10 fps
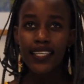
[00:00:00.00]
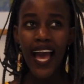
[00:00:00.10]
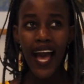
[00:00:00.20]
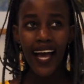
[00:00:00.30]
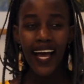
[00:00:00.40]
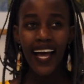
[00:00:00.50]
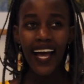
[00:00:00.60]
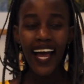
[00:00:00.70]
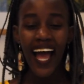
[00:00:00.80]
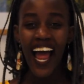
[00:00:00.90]
yeah,
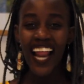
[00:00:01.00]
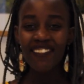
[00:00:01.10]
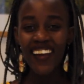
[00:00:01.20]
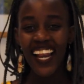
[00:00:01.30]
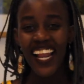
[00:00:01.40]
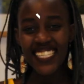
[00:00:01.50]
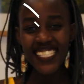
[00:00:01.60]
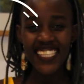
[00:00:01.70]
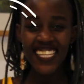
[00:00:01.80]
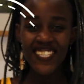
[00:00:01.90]
and my
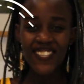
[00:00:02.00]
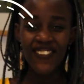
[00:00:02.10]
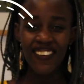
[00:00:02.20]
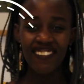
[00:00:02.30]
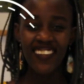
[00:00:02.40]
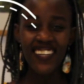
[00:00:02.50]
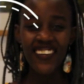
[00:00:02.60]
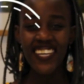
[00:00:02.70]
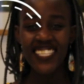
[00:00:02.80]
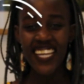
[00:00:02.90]
last thing that you should probably
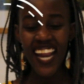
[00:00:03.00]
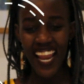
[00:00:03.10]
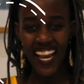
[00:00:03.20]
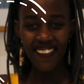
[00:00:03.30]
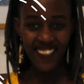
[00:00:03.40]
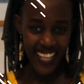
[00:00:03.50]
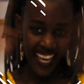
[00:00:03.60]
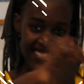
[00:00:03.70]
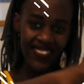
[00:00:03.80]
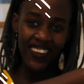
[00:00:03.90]
know is that I love you
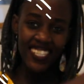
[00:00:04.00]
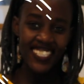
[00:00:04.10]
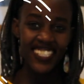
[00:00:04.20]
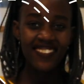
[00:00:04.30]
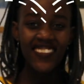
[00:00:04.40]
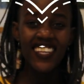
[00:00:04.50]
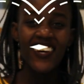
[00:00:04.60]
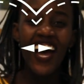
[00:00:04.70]
guys for watching this video.